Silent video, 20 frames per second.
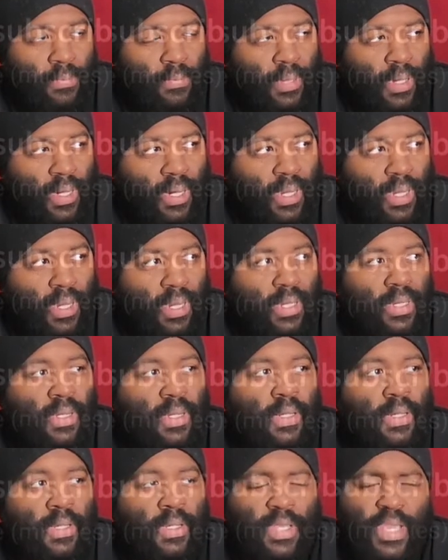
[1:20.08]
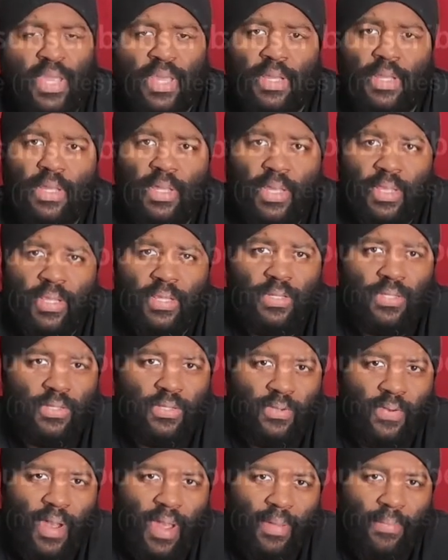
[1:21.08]
But yeah, hit the
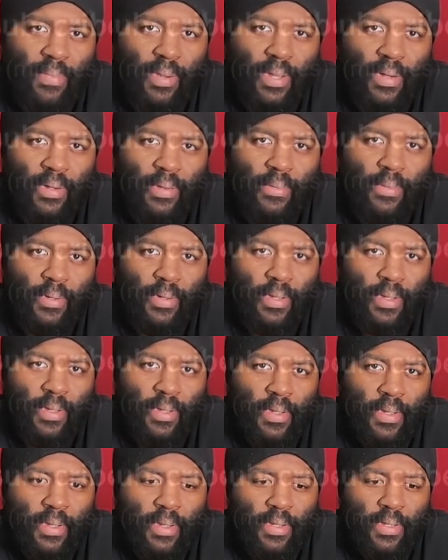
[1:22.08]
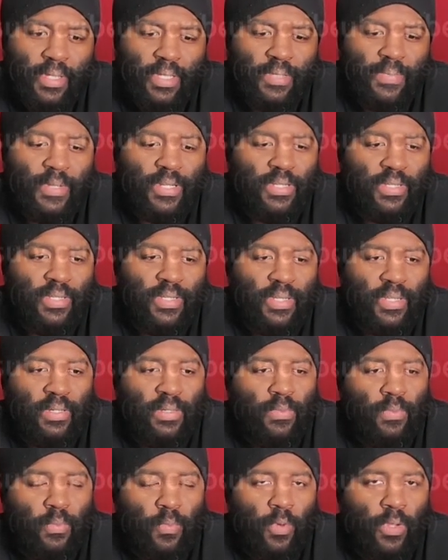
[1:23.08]
subscribe button, especially
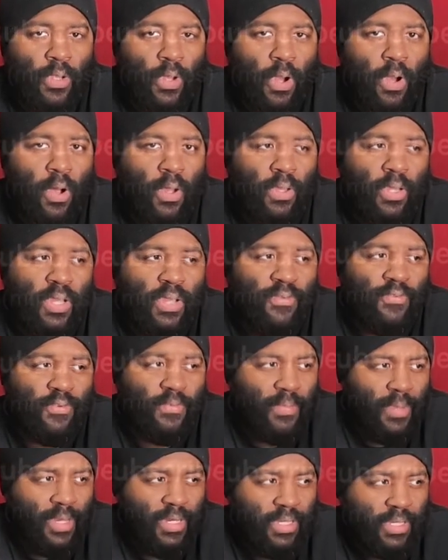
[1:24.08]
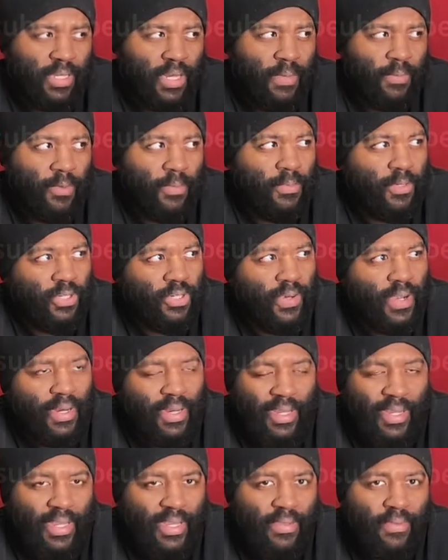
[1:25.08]
with all the information I'm gonna be trying
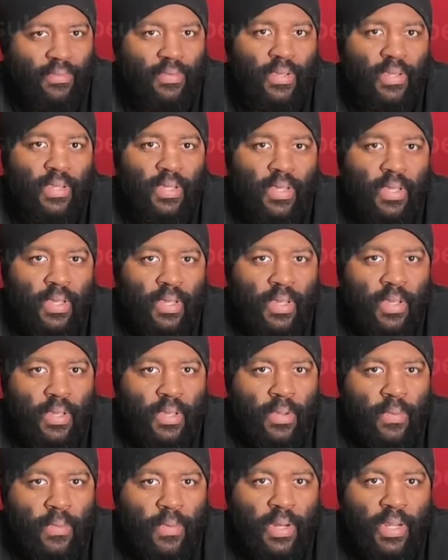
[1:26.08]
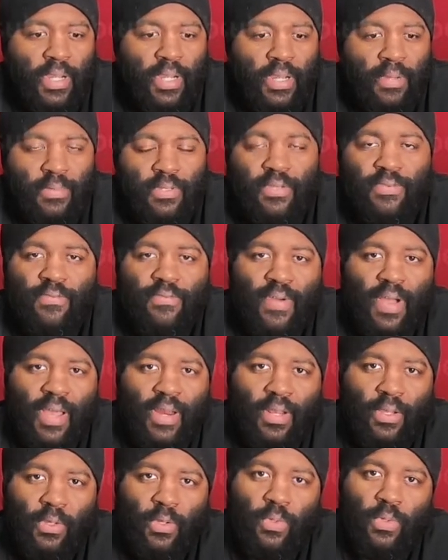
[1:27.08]
to give when it comes to
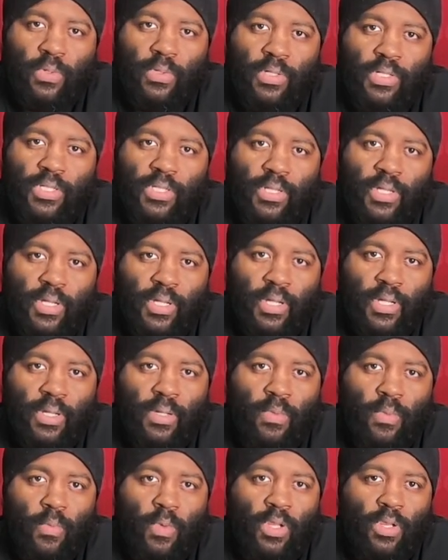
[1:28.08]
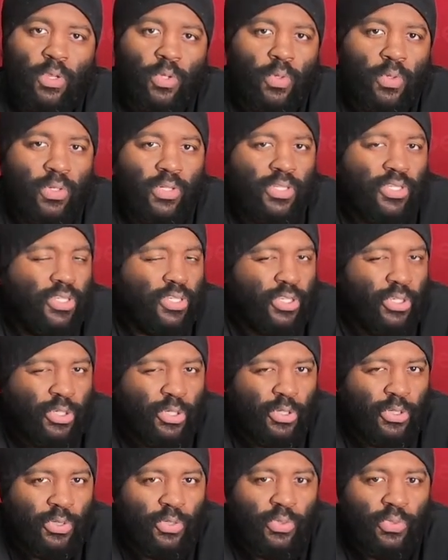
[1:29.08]
finding lures, what lures to
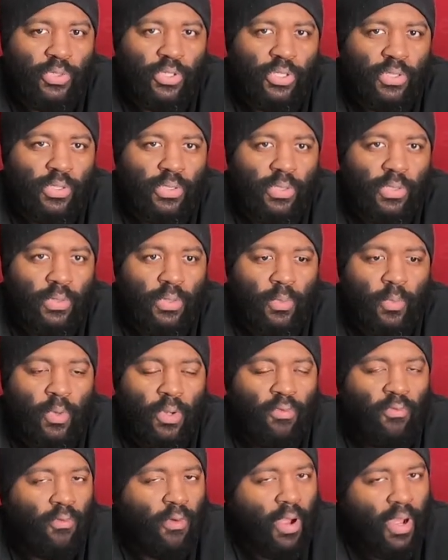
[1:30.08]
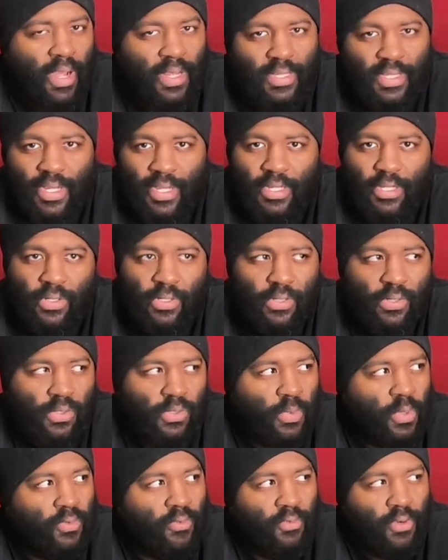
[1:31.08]
use, what rods I use,
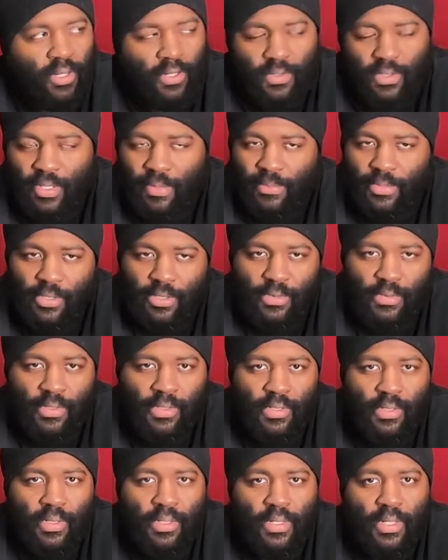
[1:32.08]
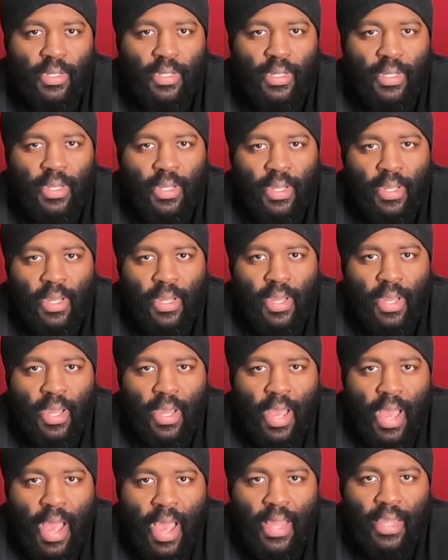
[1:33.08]
what reels I'm using.
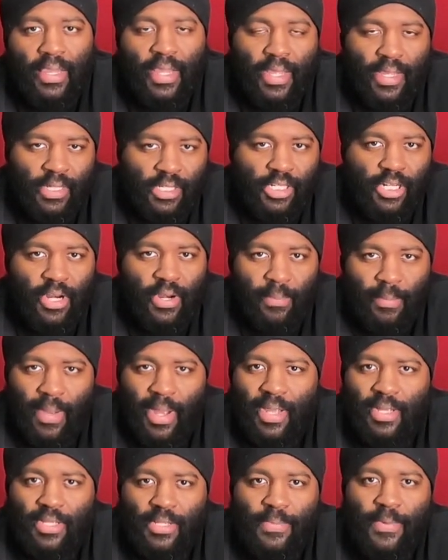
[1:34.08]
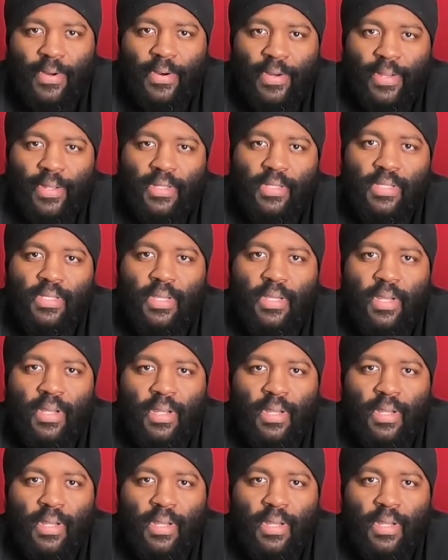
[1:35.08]
I like sharing my experience.